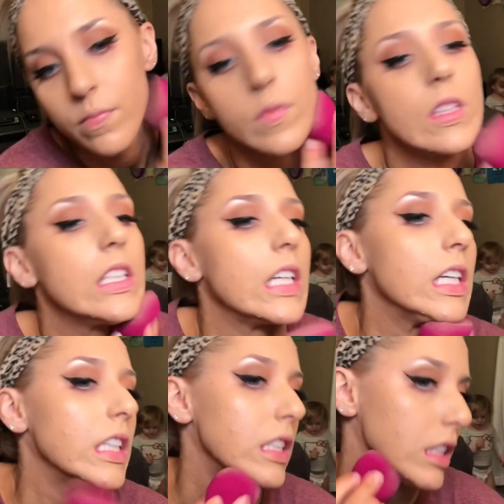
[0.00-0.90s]

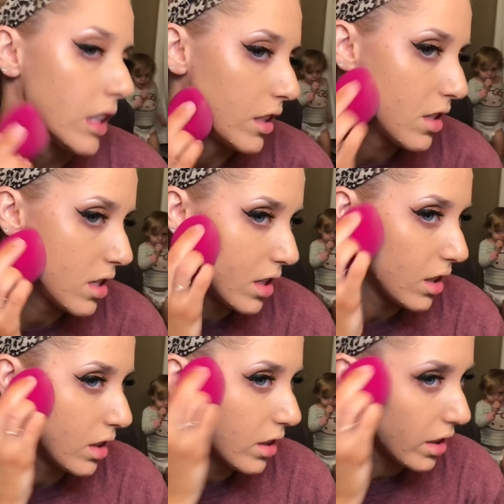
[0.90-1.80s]
Okay, and there's
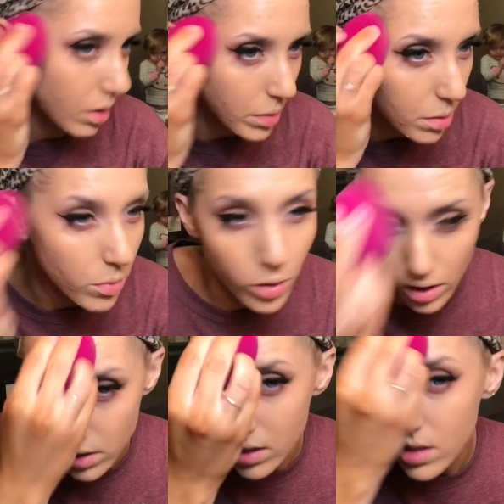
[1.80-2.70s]
still a little bit
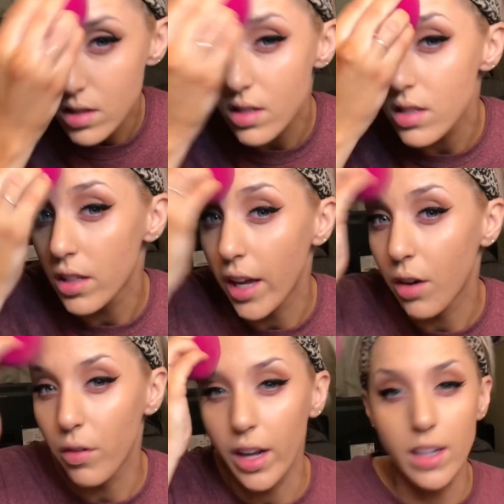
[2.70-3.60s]
more
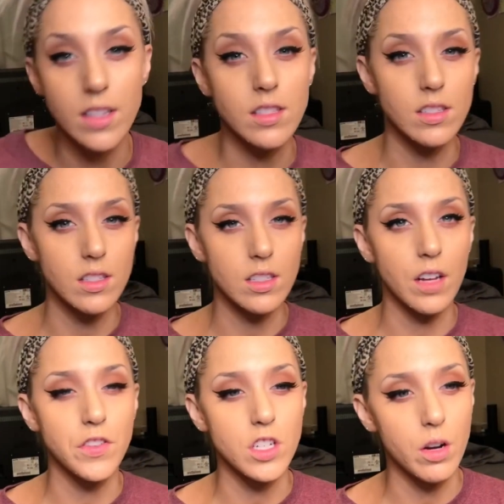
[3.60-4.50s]
like redness and
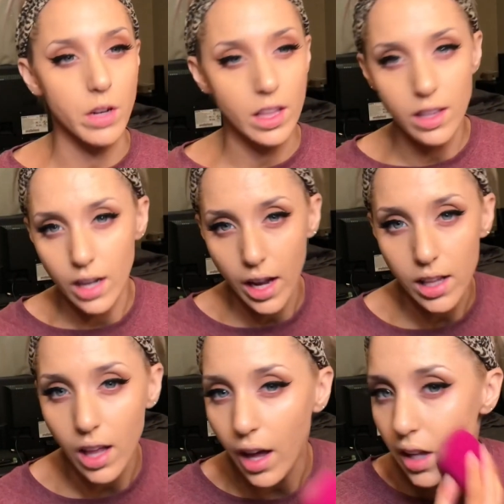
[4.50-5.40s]
stuff showing than I
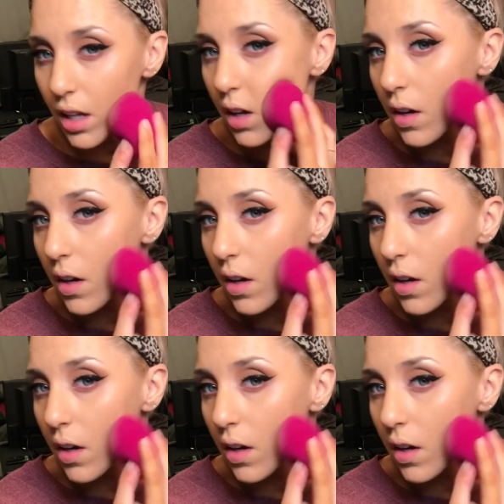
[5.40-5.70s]
like.